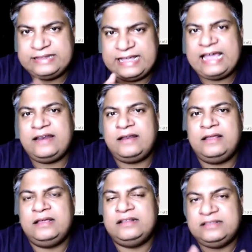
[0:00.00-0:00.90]
then
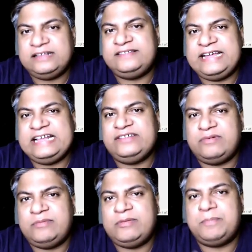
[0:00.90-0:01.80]
the change
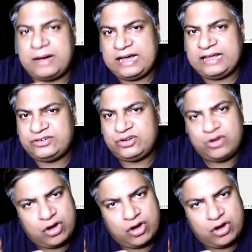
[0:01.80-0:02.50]
will be passed